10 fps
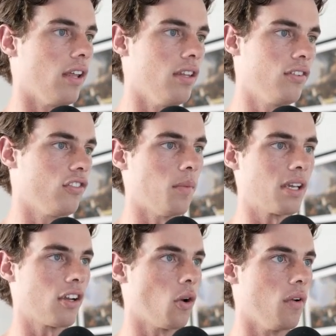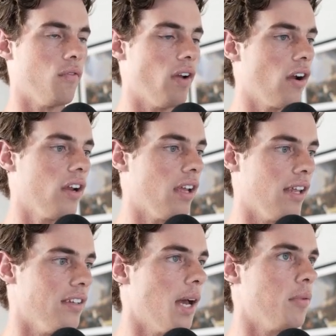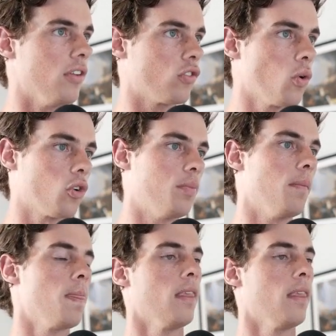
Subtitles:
And this is something I go in very in depth in this course, but